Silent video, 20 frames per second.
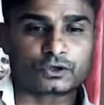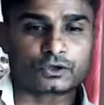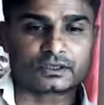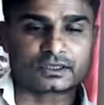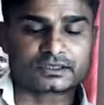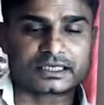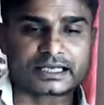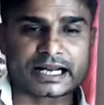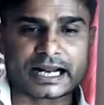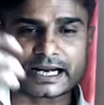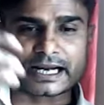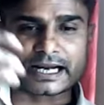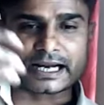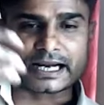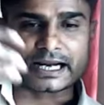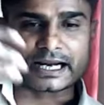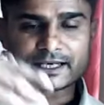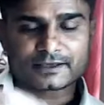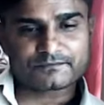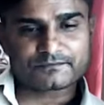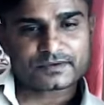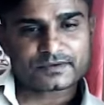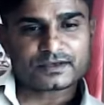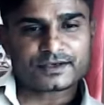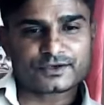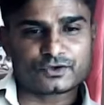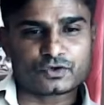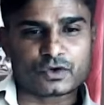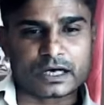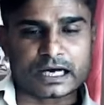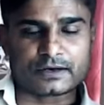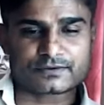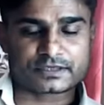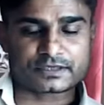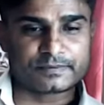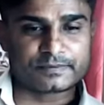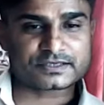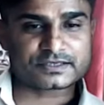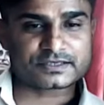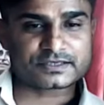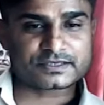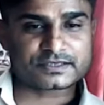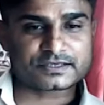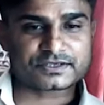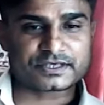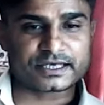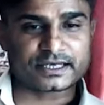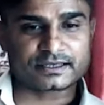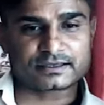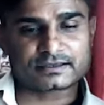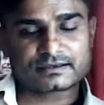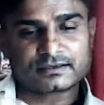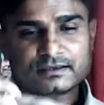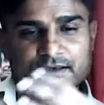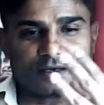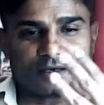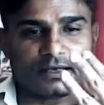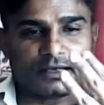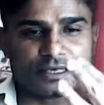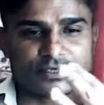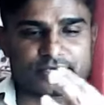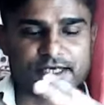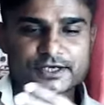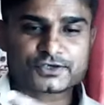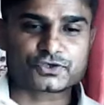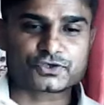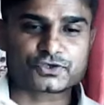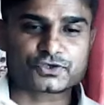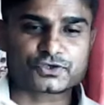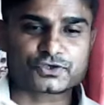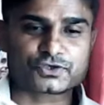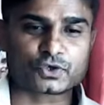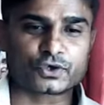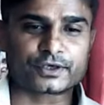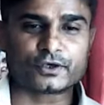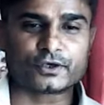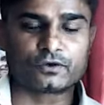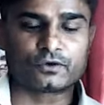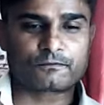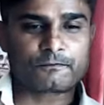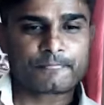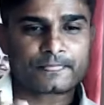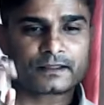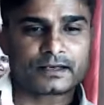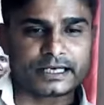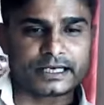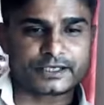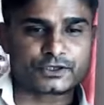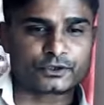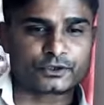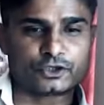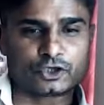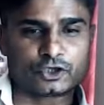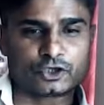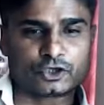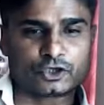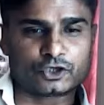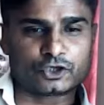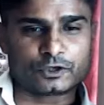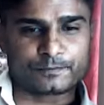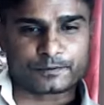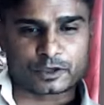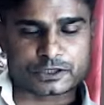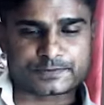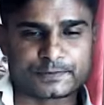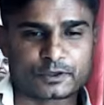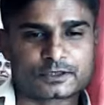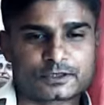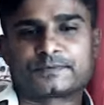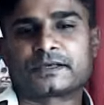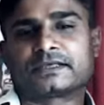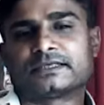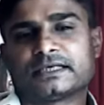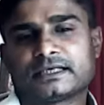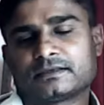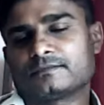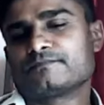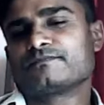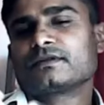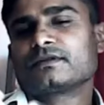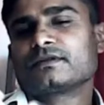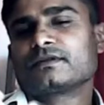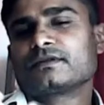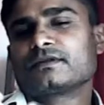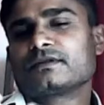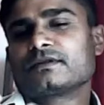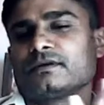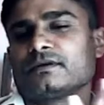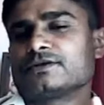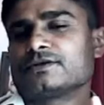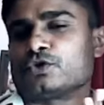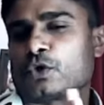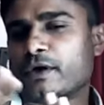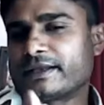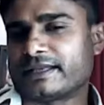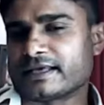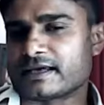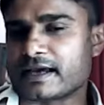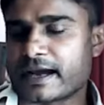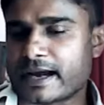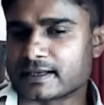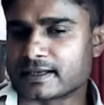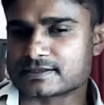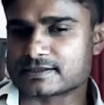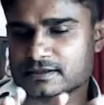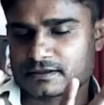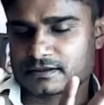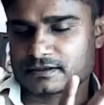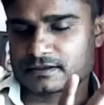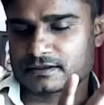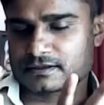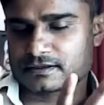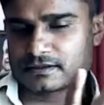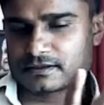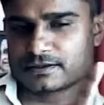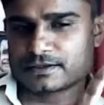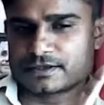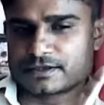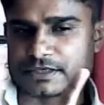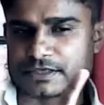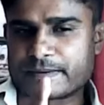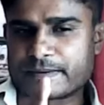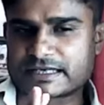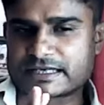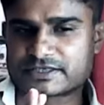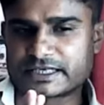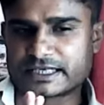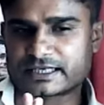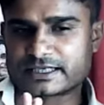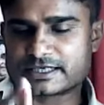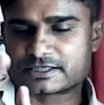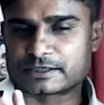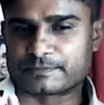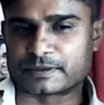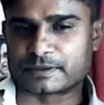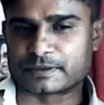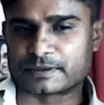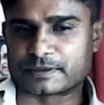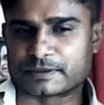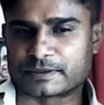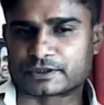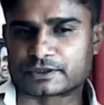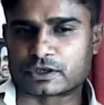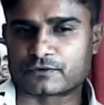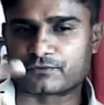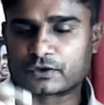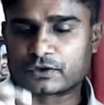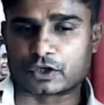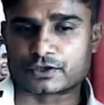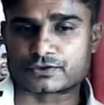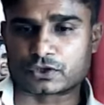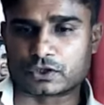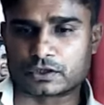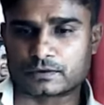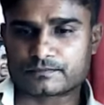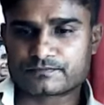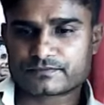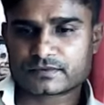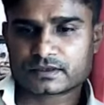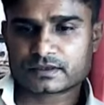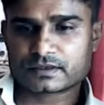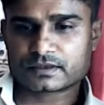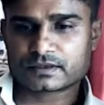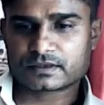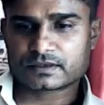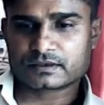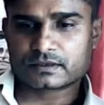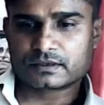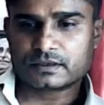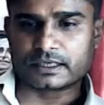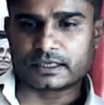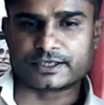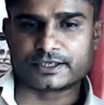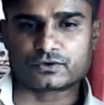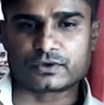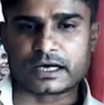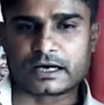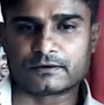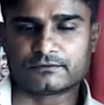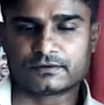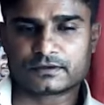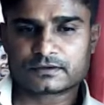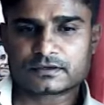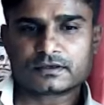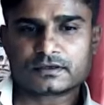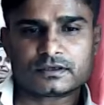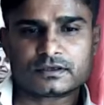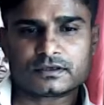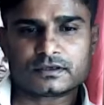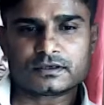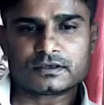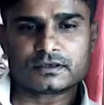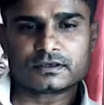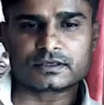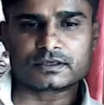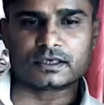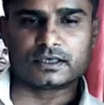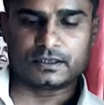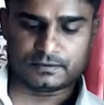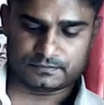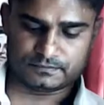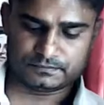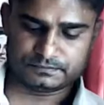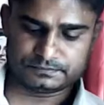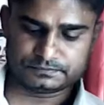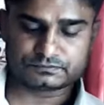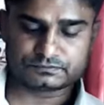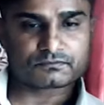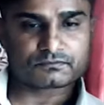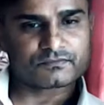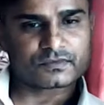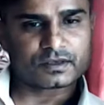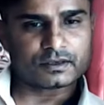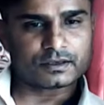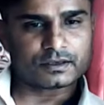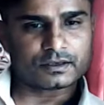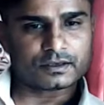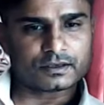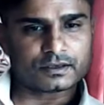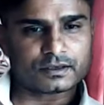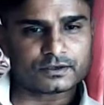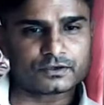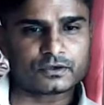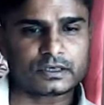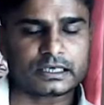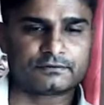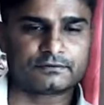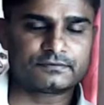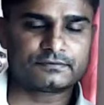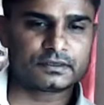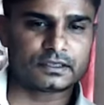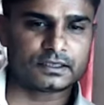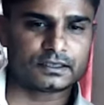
On the other hand, you have Sebastian and Antonio, Prospero's brother, joining hands. Sebastian is the brother of Alonso, and uh, you have